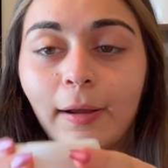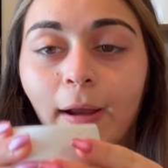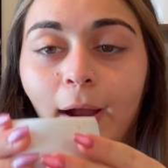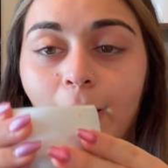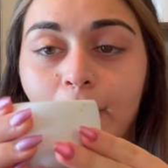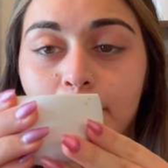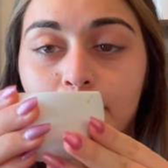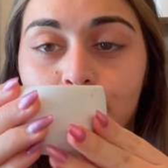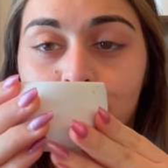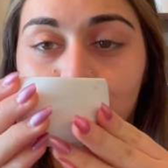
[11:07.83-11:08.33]

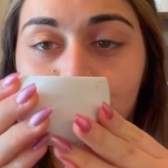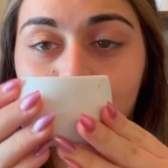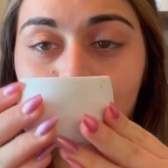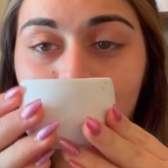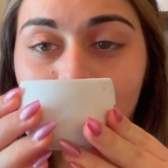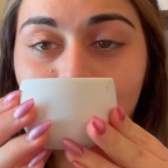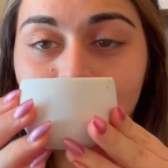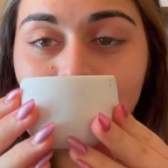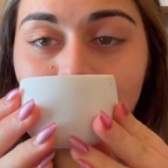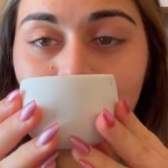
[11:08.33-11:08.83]
I brewed
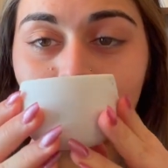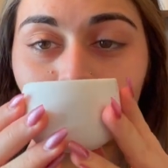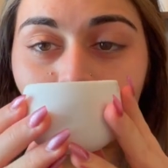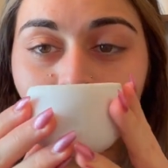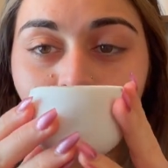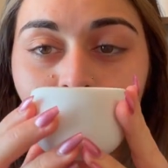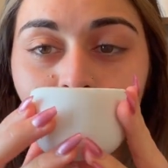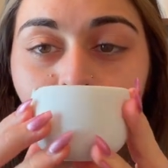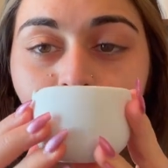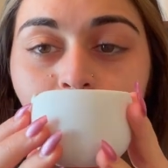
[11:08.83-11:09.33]
it in
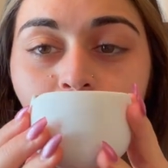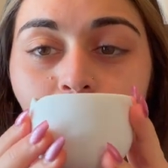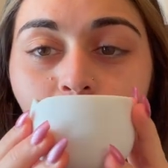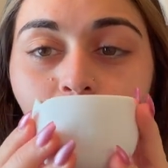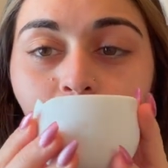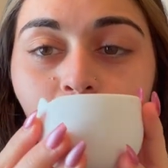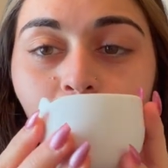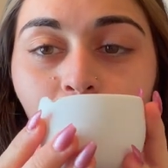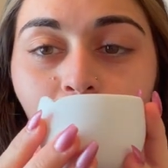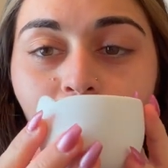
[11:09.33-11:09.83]
my cute
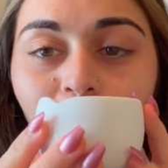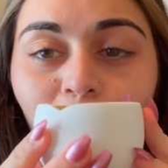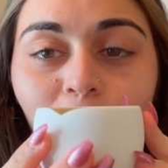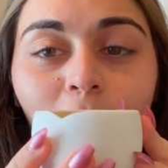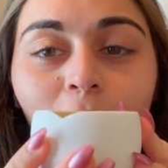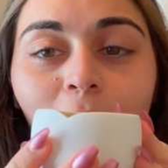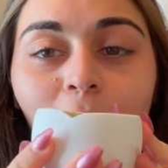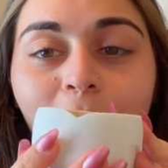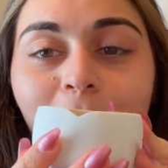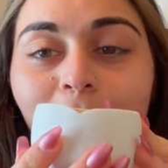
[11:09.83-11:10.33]
little
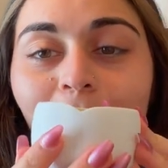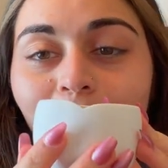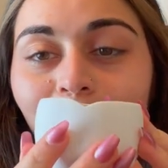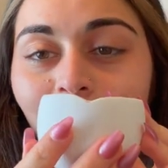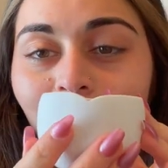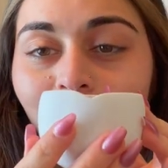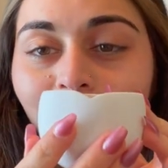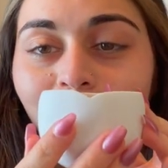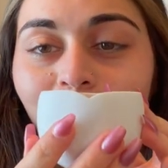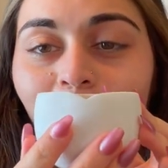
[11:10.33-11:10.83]
original line
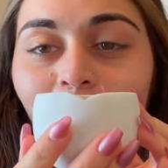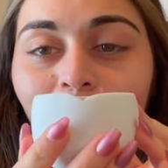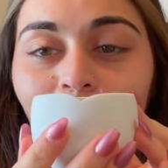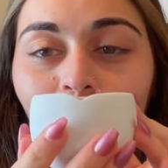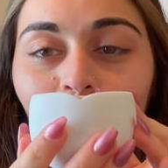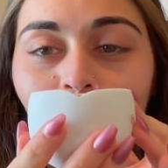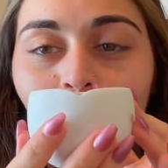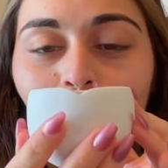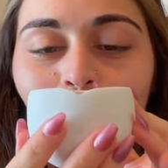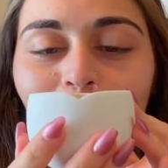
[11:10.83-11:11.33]
egg. I
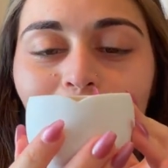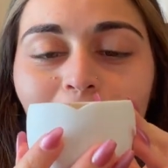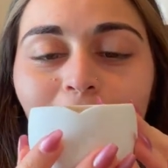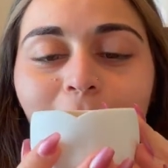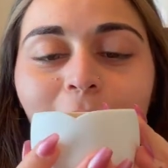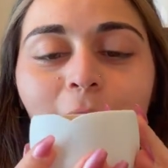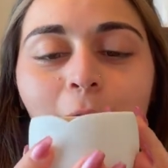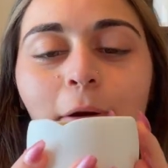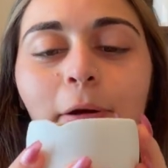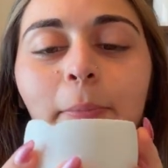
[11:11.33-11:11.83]
call it my
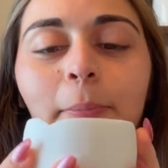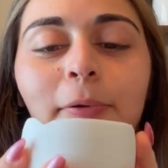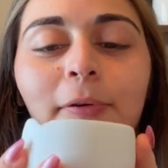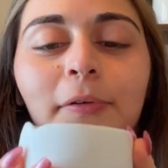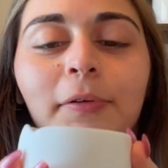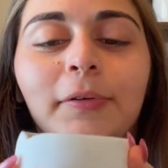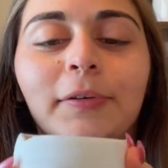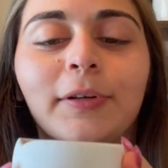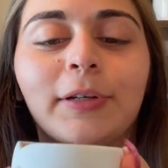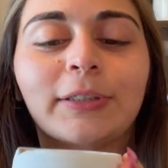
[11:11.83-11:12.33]
egg cup
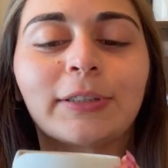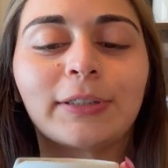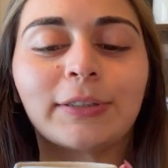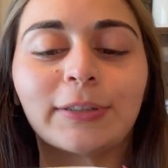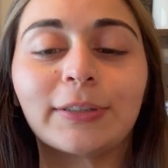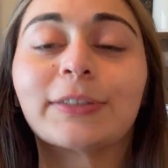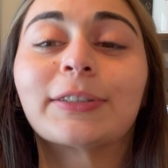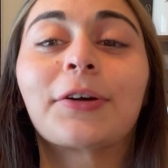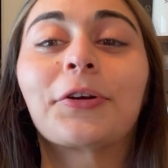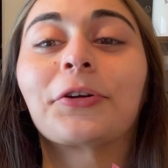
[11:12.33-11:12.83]
because it
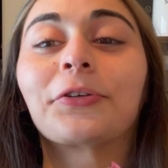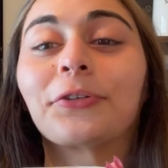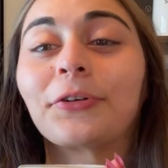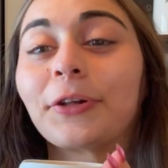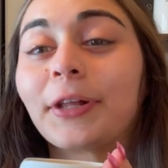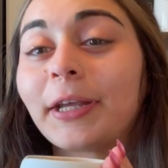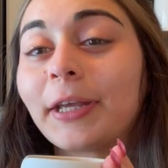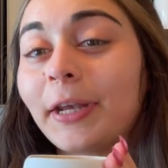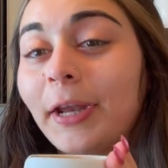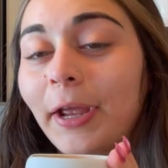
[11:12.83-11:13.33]
does kind of look
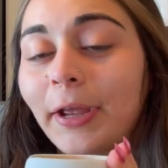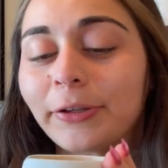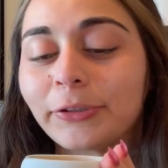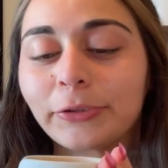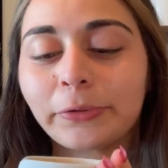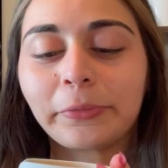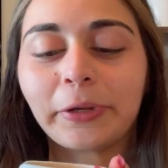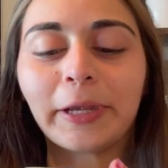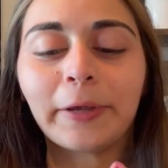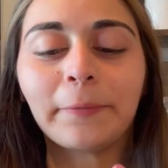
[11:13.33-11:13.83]
like an egg
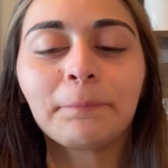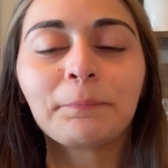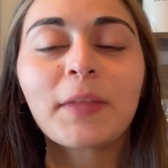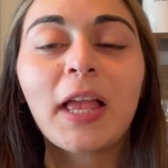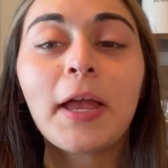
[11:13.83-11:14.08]
to me.